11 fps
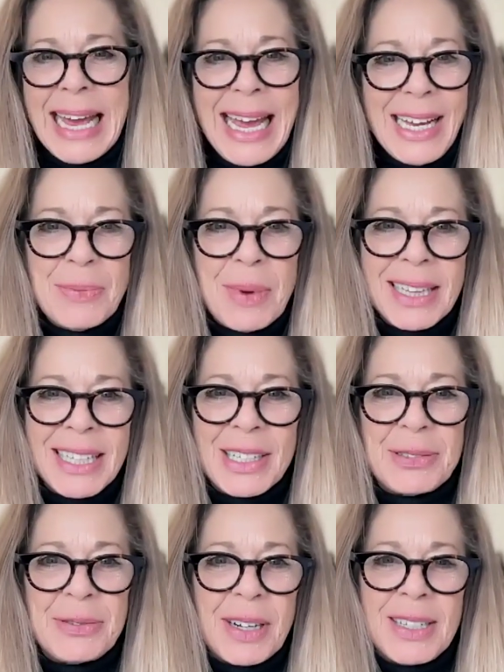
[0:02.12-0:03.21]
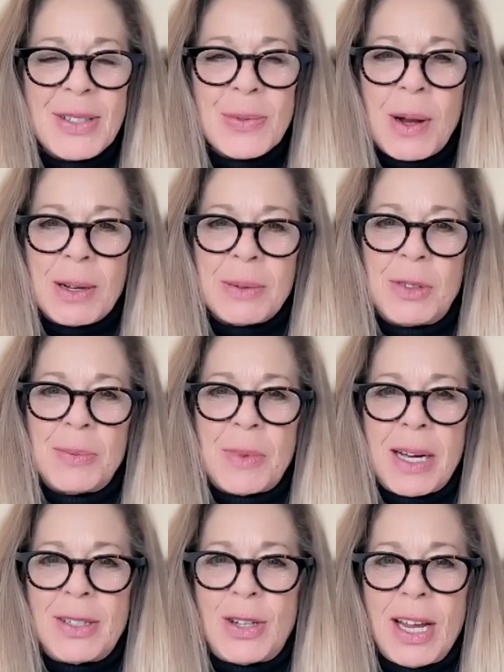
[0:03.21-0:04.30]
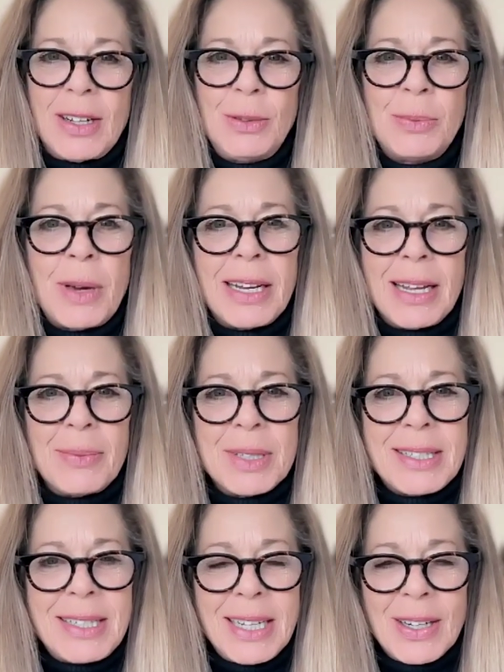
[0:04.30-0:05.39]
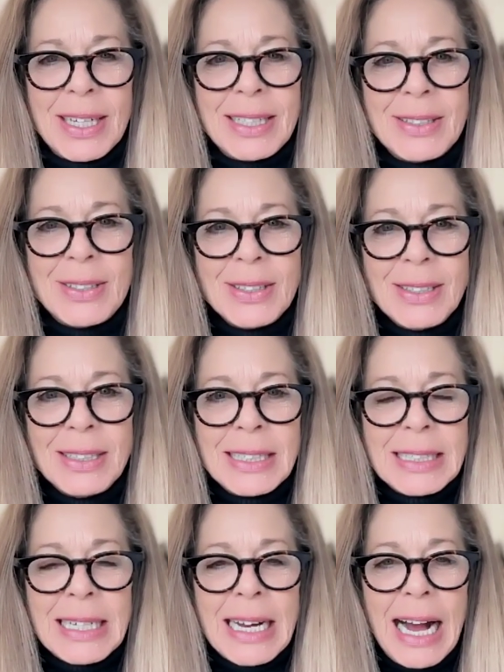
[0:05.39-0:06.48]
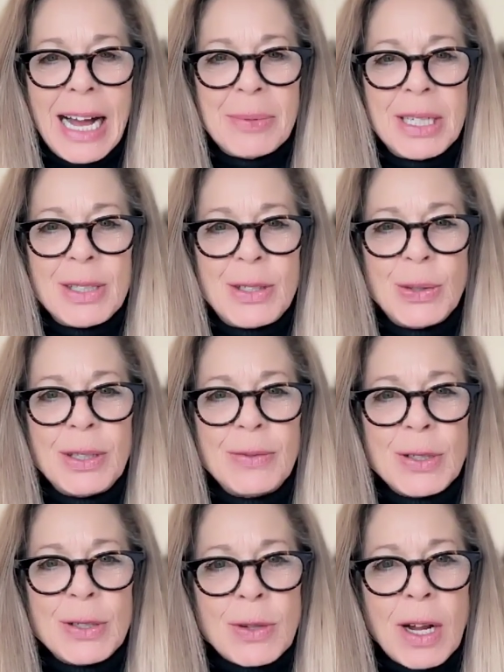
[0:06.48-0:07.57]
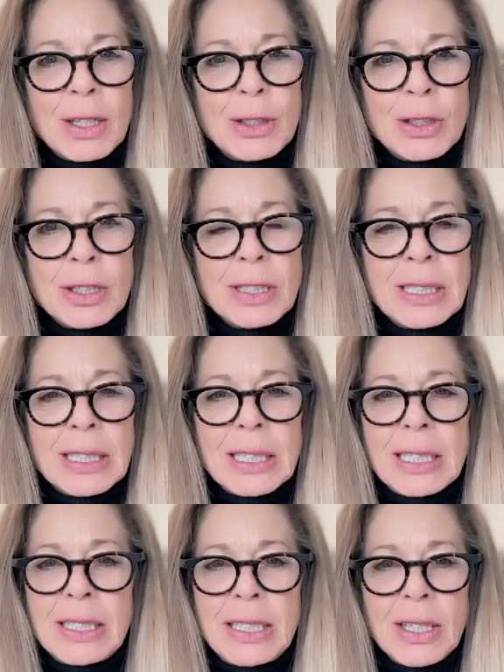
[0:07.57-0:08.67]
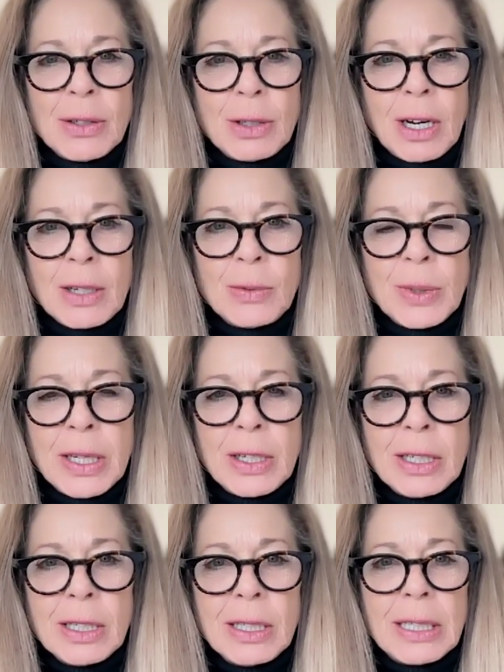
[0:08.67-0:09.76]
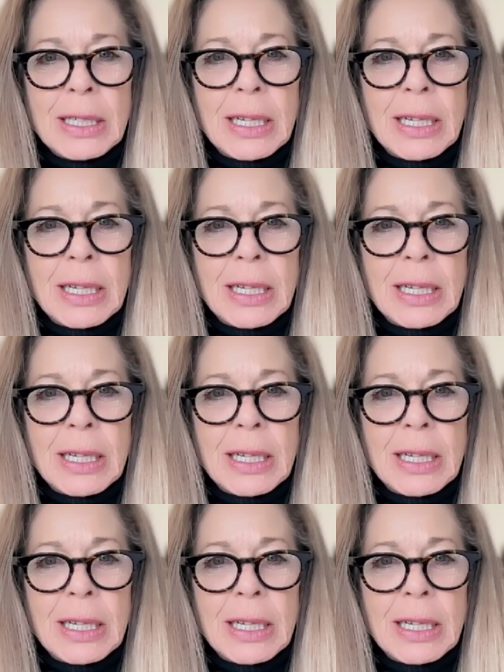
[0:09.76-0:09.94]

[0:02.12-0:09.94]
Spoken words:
Hey, all my Leo friends, welcome to my channel. My name is Teri Hunter. I'm an intuitive astrologer, tarot card reader,